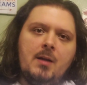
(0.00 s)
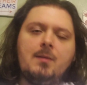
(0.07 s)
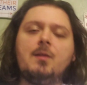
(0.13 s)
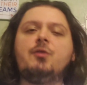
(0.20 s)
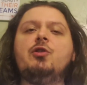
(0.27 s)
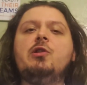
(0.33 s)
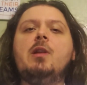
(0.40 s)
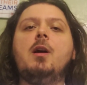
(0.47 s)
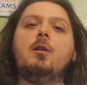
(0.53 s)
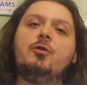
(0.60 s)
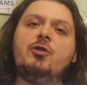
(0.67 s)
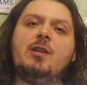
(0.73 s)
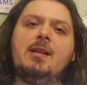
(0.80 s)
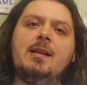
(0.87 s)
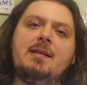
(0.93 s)
So she knows
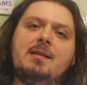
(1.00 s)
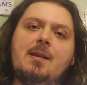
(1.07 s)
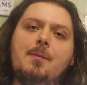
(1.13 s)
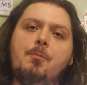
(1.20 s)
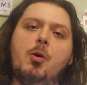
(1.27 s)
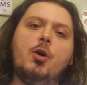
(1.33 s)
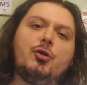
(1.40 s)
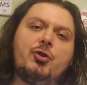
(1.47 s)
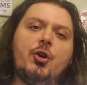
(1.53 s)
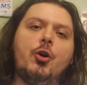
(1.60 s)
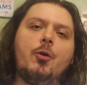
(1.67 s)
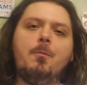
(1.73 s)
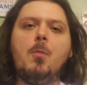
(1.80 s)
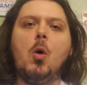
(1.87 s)
she needs to push her